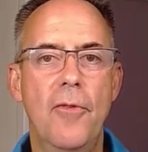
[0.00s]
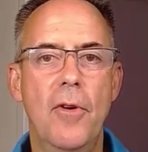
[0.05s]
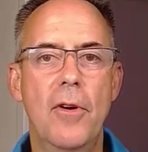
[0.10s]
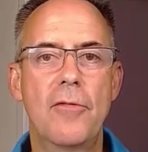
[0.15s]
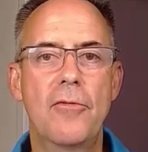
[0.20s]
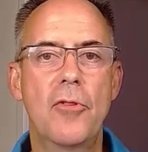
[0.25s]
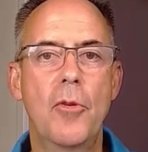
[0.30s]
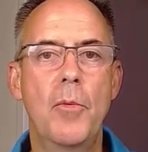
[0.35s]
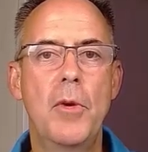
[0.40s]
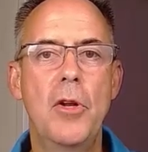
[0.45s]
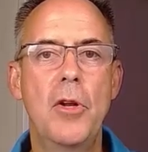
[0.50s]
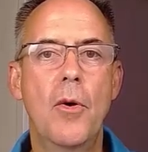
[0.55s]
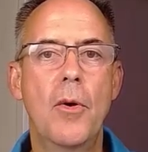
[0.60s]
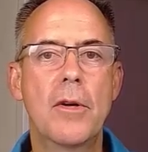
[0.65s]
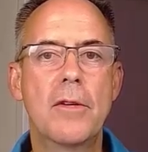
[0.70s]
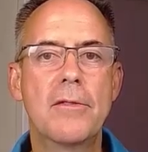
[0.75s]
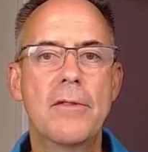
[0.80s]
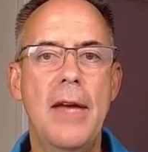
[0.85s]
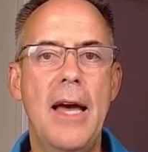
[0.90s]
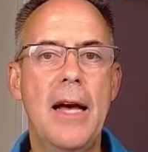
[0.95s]
So we know
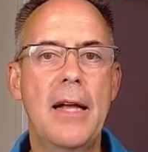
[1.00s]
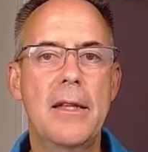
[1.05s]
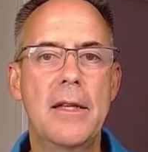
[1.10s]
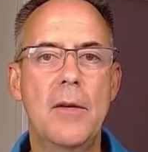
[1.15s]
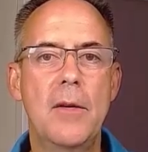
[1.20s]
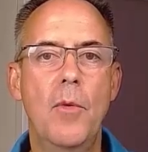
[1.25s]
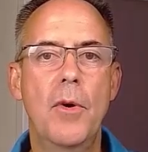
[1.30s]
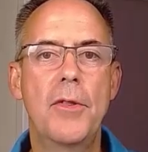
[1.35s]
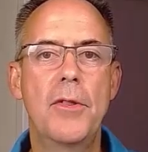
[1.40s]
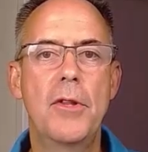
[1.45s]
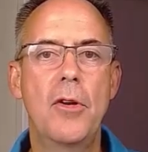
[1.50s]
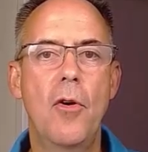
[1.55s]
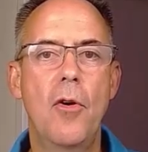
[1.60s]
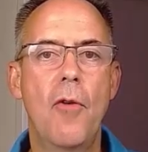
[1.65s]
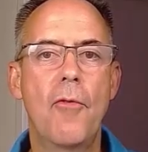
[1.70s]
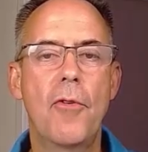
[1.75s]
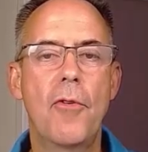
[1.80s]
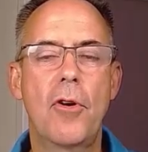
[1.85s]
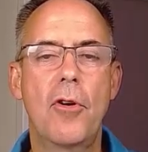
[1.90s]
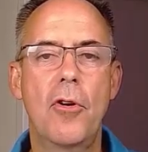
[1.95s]
exactly what the
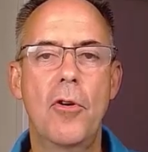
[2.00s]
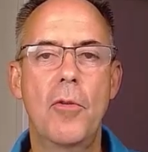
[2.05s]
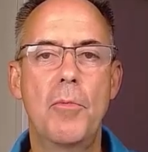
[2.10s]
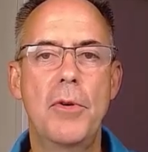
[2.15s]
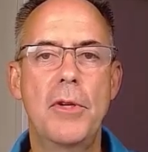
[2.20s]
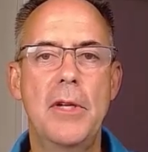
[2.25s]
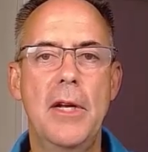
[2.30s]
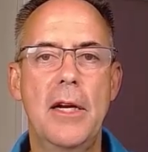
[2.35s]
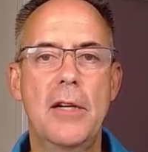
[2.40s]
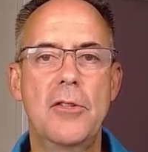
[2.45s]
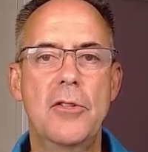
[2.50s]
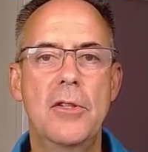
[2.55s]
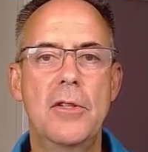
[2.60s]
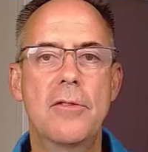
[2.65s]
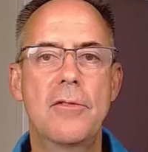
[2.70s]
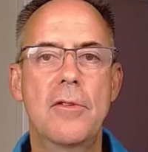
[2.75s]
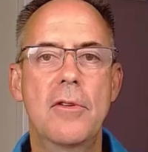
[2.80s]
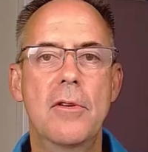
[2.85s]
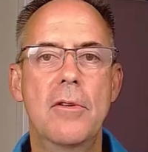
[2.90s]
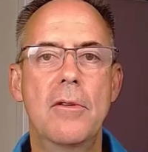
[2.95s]
overcurrent protection
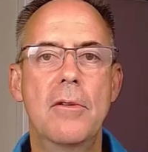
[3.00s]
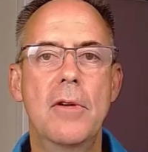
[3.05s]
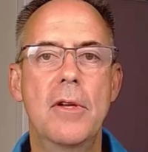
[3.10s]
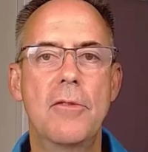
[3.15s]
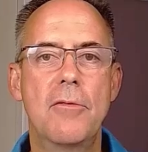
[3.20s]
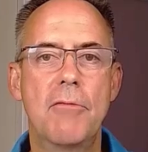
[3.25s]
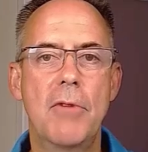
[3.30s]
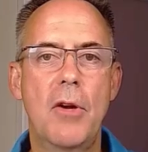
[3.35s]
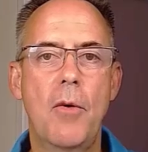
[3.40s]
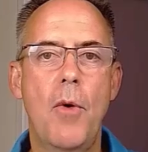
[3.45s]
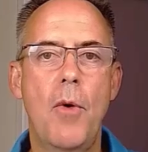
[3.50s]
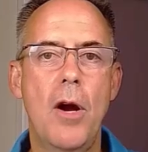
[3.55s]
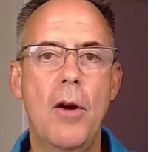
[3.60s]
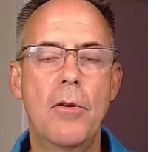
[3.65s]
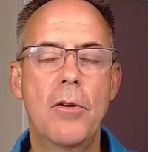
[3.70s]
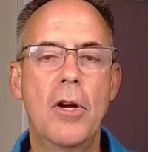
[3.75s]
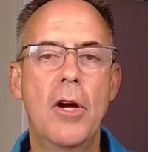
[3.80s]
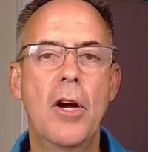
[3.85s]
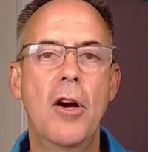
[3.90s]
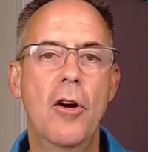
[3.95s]
is required,
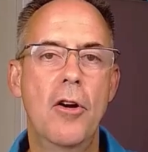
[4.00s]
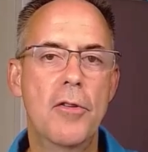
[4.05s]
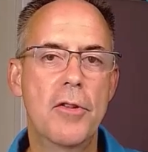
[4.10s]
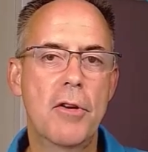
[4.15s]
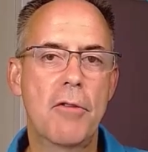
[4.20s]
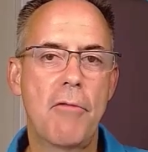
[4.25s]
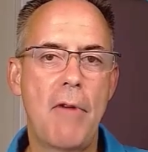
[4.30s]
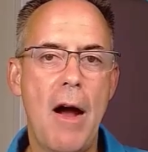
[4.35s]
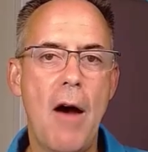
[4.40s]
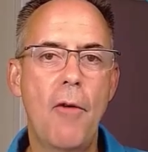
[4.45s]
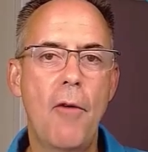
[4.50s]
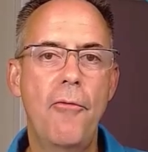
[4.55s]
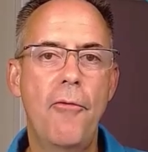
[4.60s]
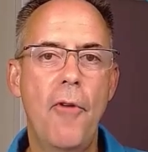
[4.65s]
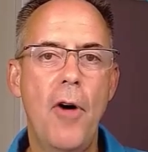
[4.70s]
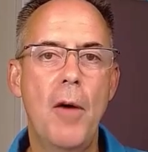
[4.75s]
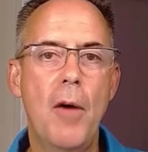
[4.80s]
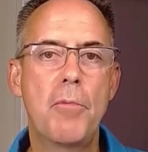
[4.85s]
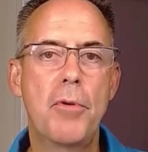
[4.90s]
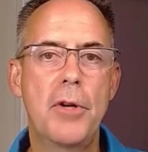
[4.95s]
or the ground
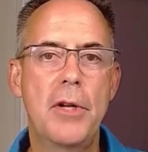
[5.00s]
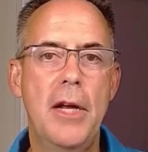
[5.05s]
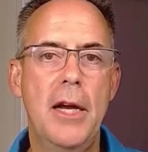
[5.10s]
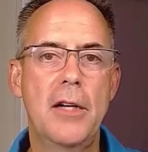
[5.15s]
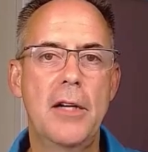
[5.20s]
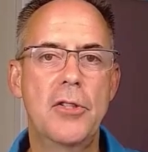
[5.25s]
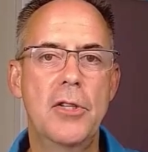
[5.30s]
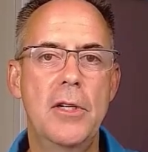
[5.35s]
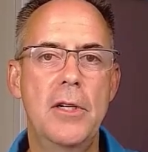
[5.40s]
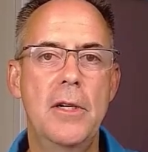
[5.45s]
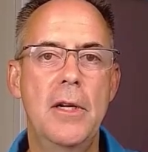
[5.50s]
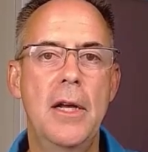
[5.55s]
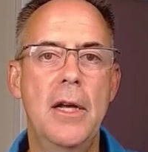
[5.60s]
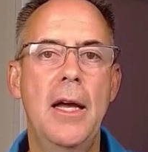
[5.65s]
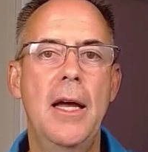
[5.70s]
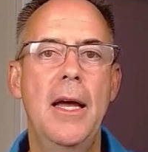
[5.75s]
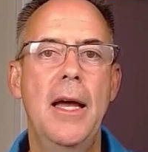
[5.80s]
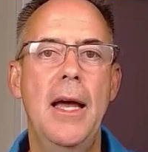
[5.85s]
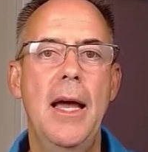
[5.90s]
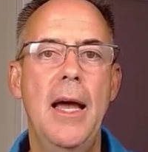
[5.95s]
fault protection,
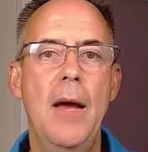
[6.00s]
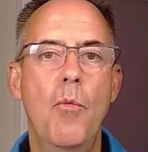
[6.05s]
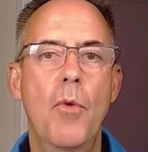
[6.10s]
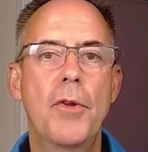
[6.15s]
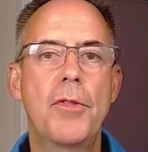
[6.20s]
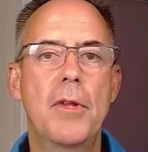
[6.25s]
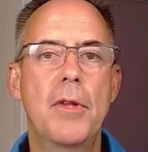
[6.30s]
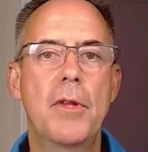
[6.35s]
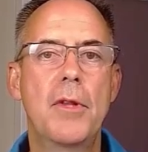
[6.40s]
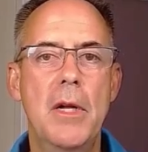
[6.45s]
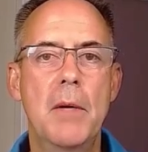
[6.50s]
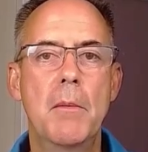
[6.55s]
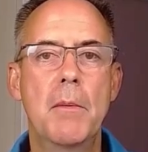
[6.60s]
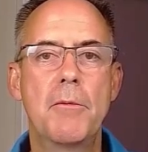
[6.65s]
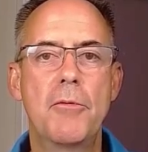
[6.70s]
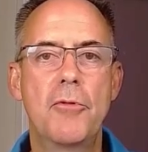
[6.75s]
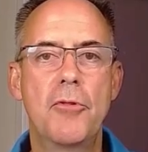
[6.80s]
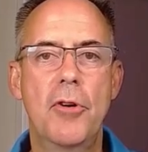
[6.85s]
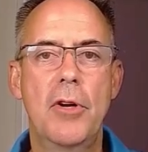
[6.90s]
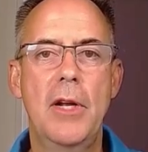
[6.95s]
and what the minimum
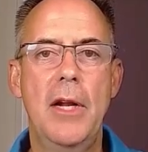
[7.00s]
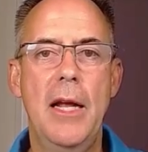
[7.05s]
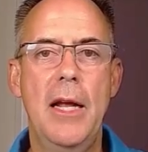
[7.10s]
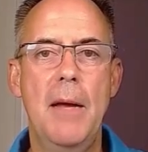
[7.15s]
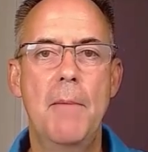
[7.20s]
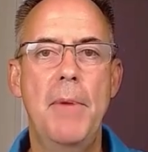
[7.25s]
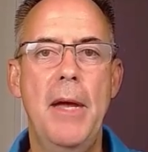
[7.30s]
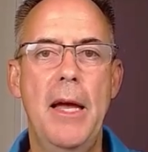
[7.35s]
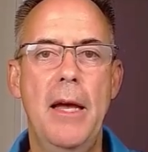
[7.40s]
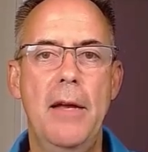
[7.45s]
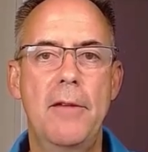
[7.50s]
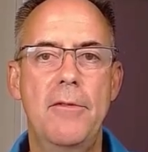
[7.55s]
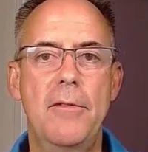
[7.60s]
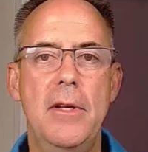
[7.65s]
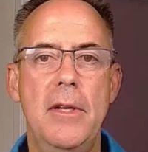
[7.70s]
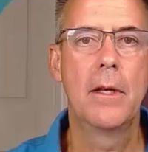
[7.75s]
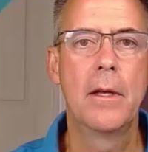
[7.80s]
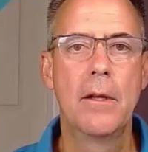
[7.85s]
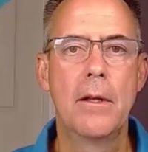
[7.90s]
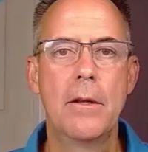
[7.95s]
circuit ampacity
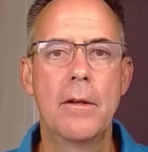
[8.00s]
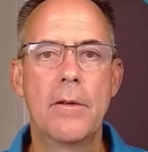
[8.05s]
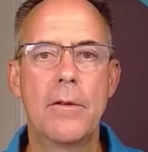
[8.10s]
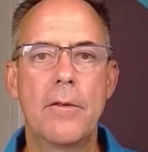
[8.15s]
is.